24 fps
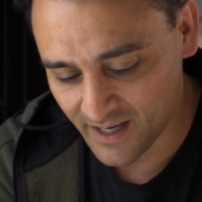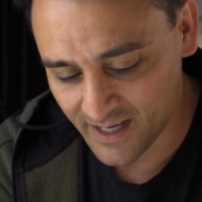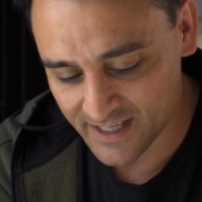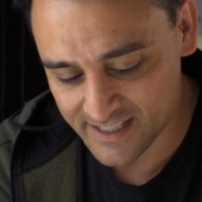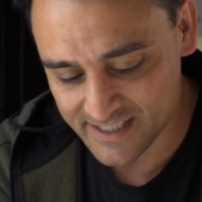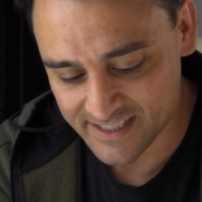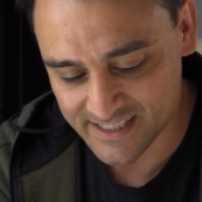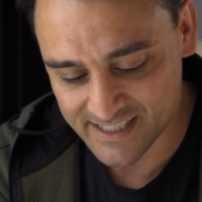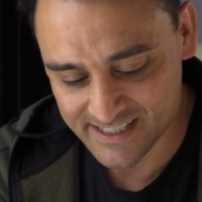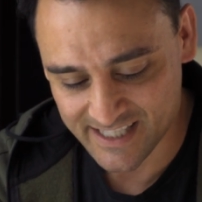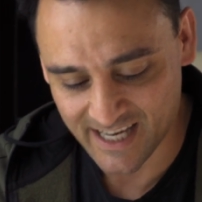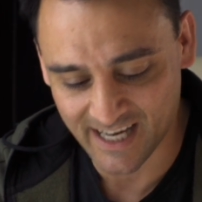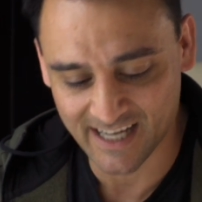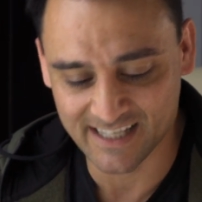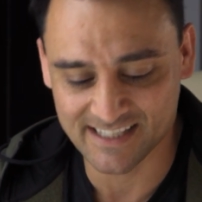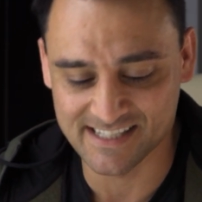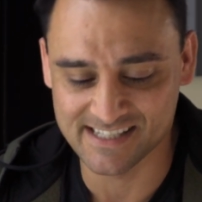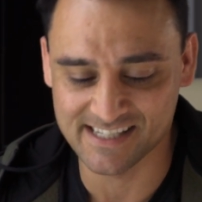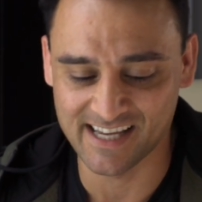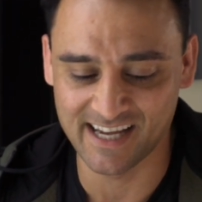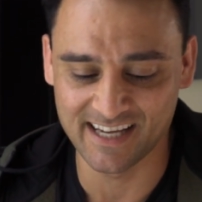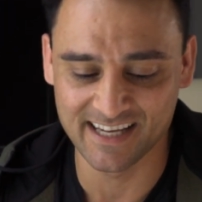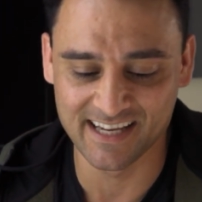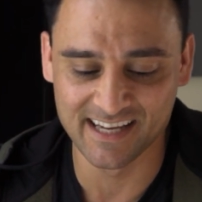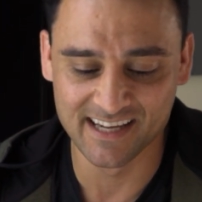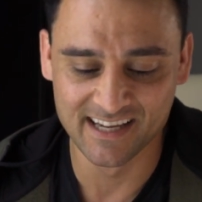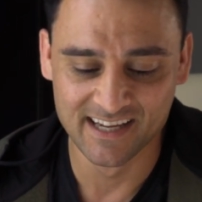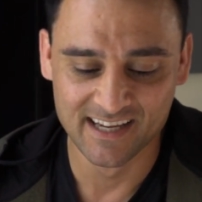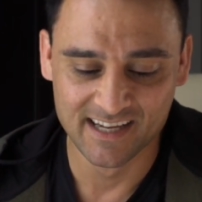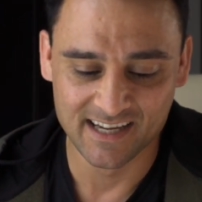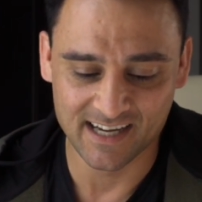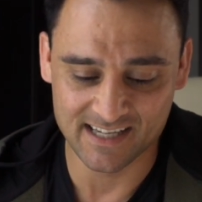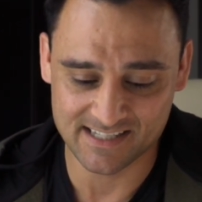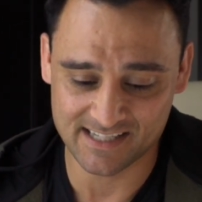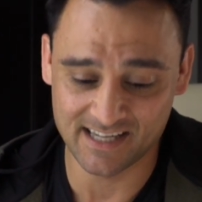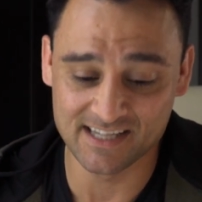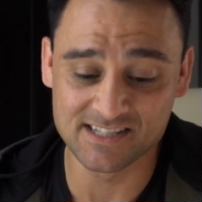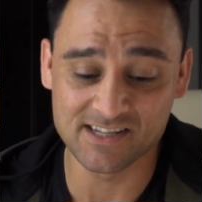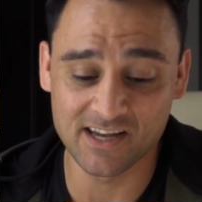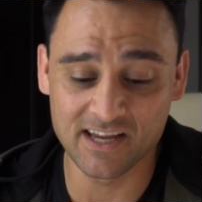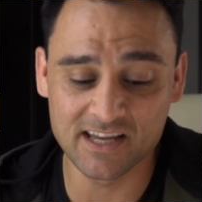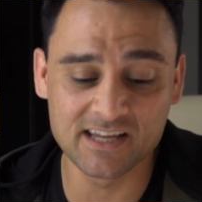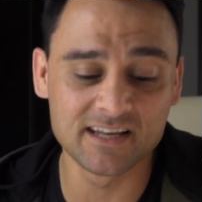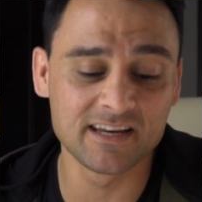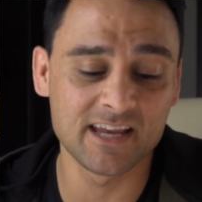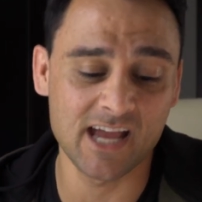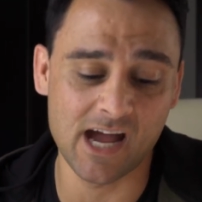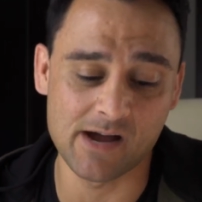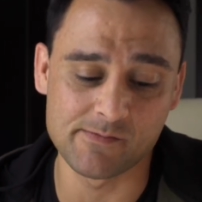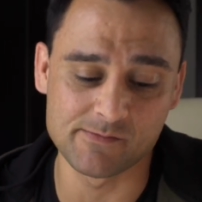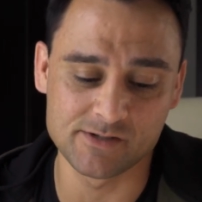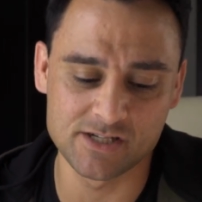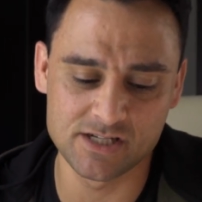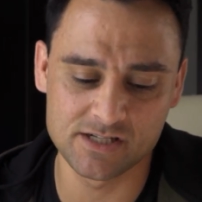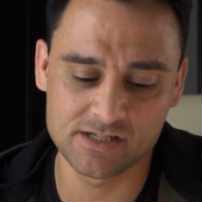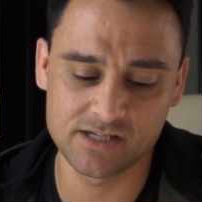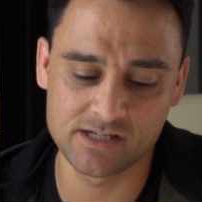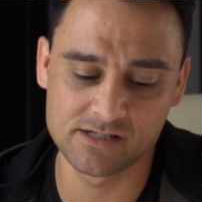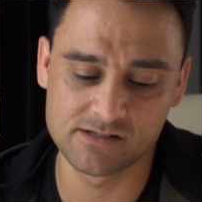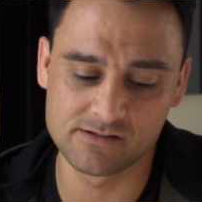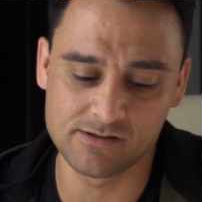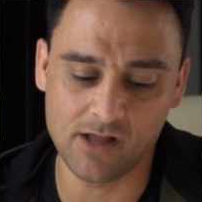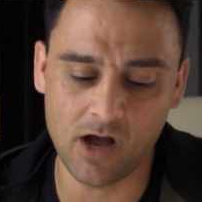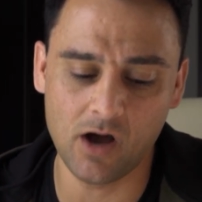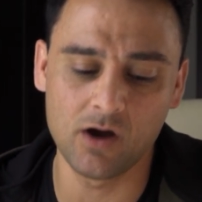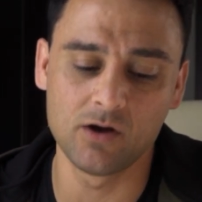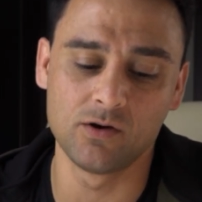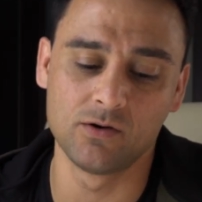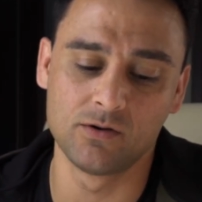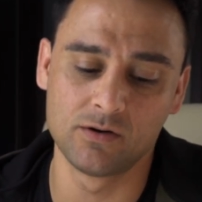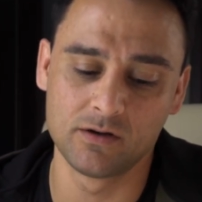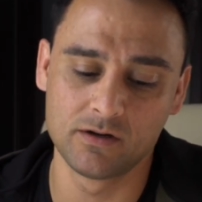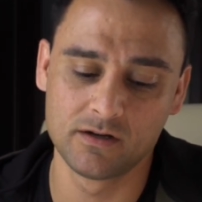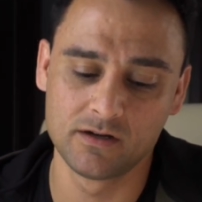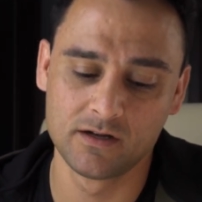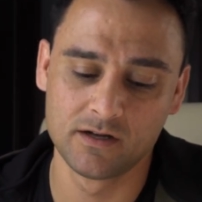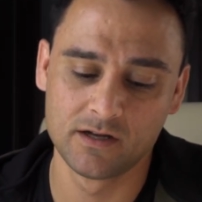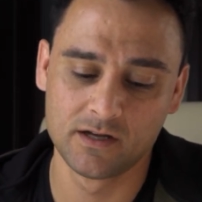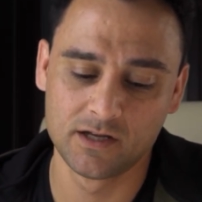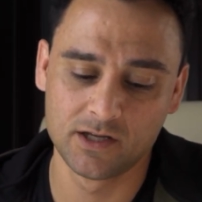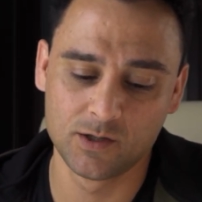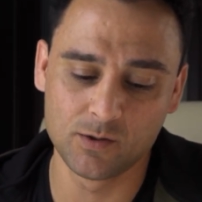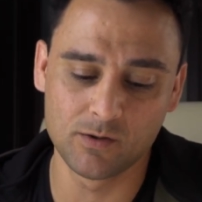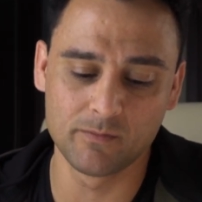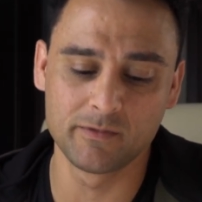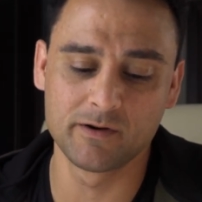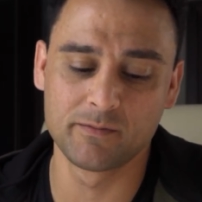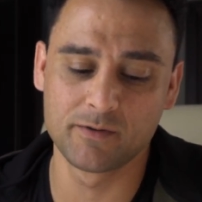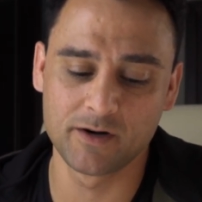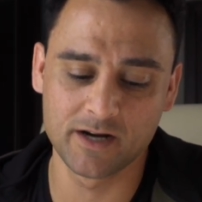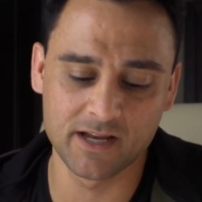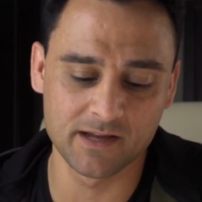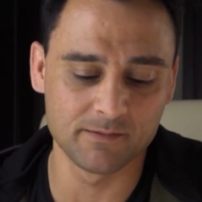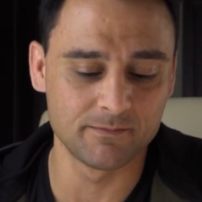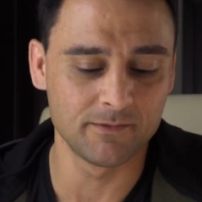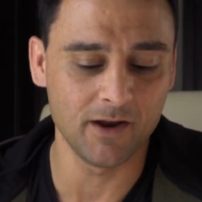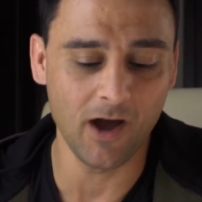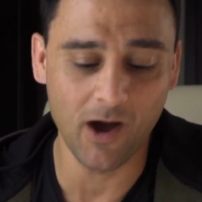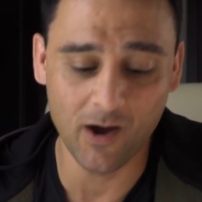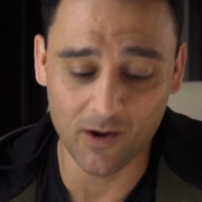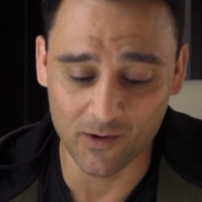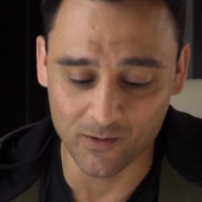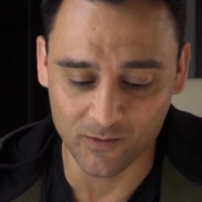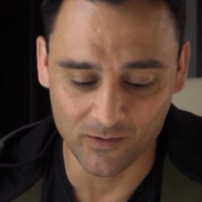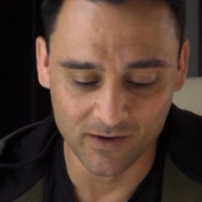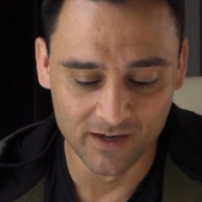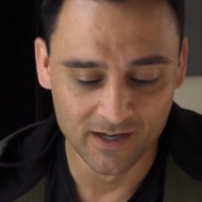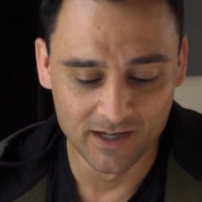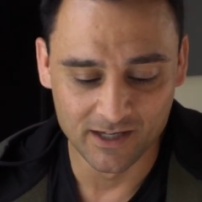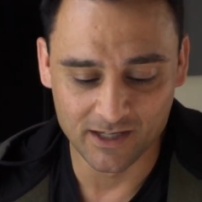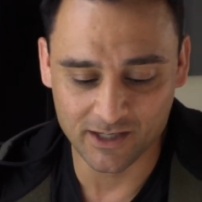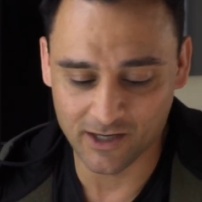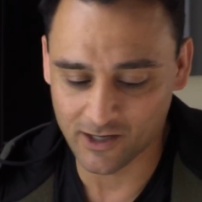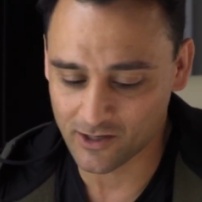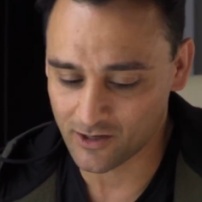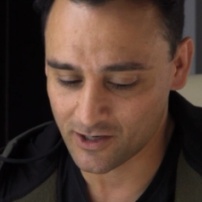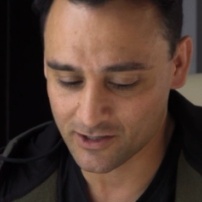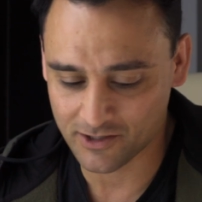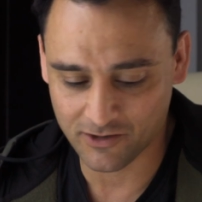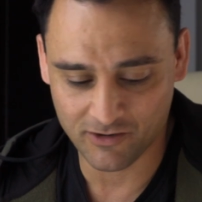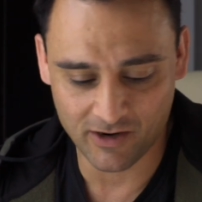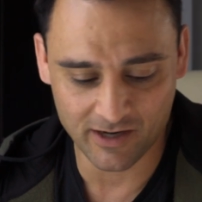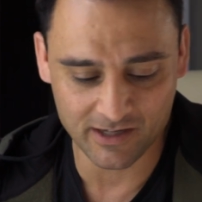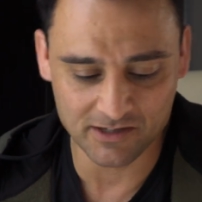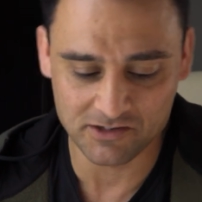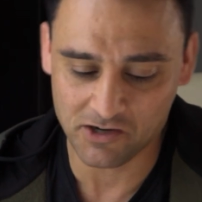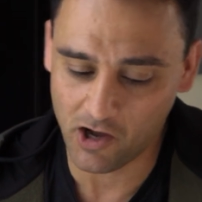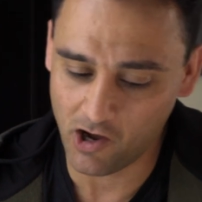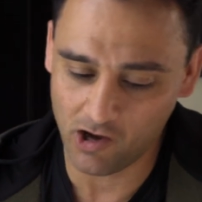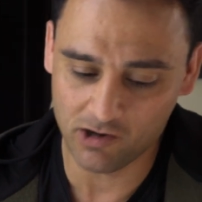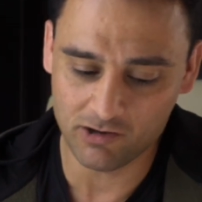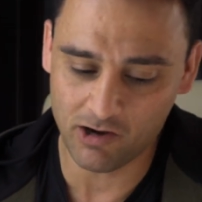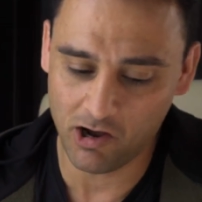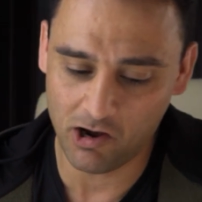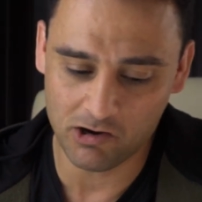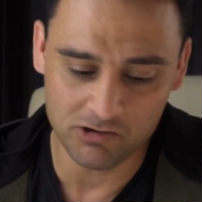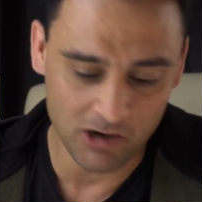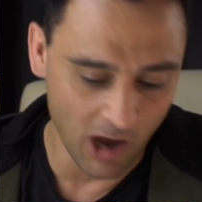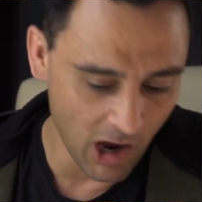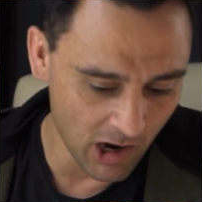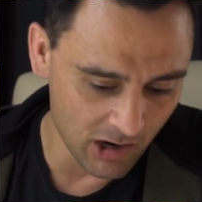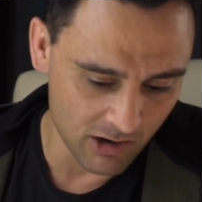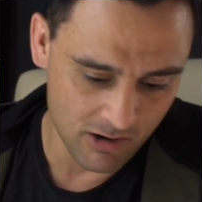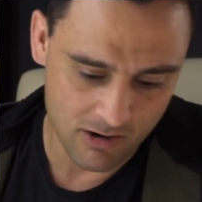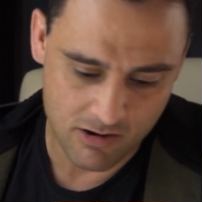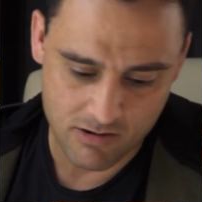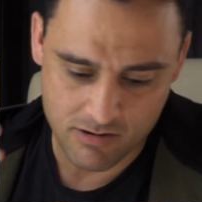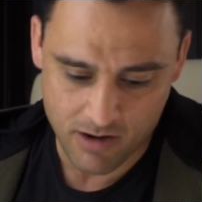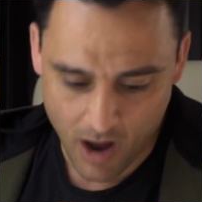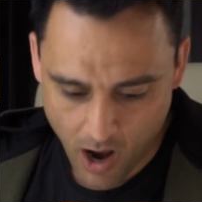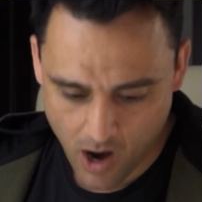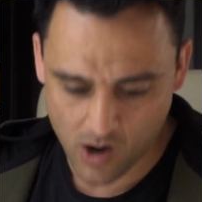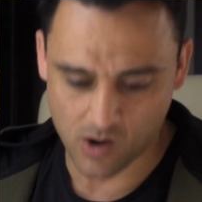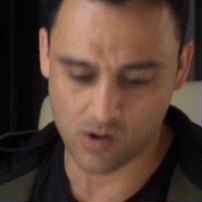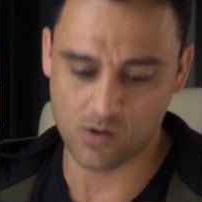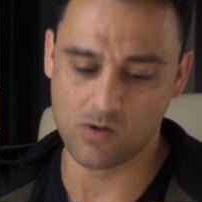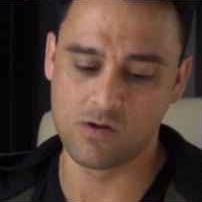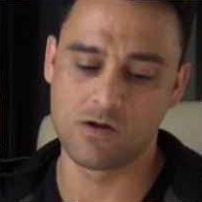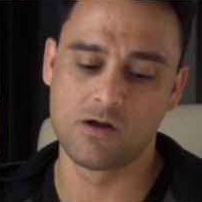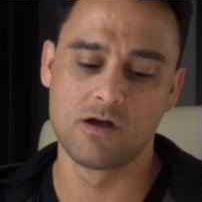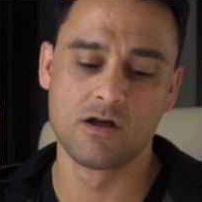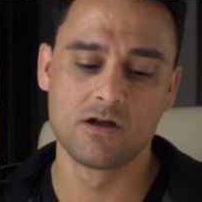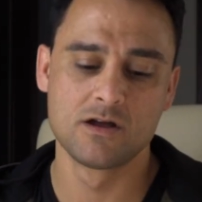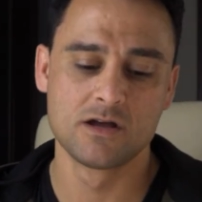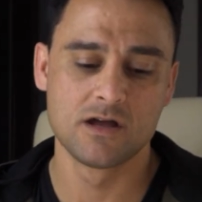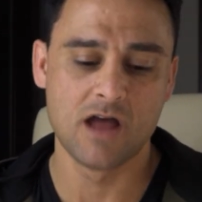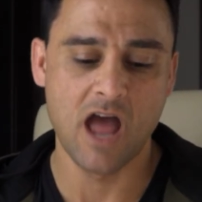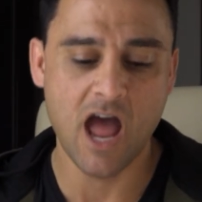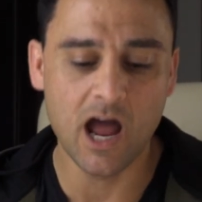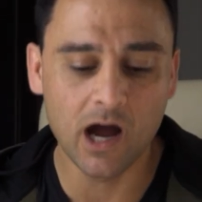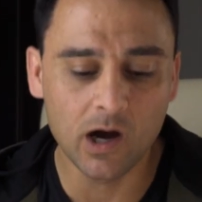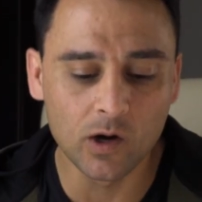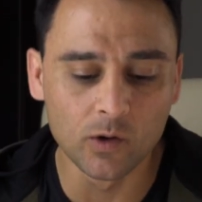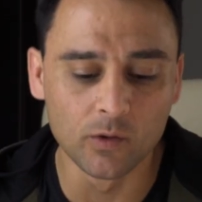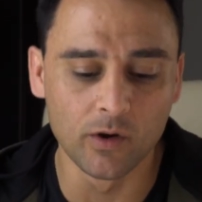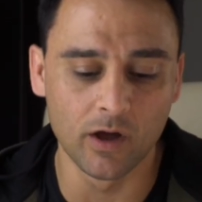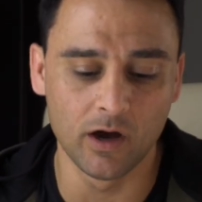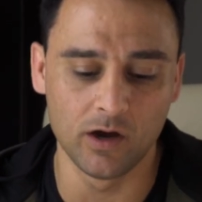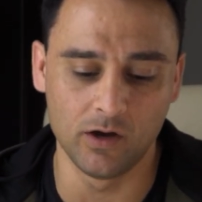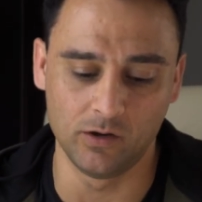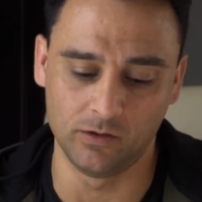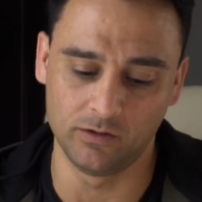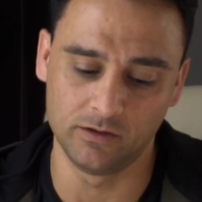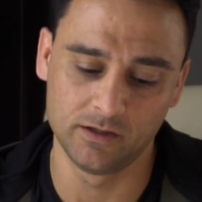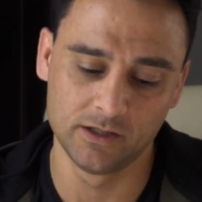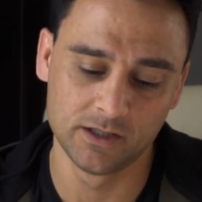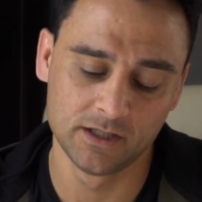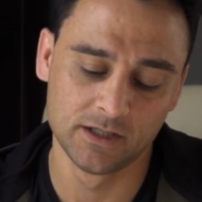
she starts saying, I say, so he can come. She says, no. You want me to bring him? No. You don't like Ukrainian? No. Hell no.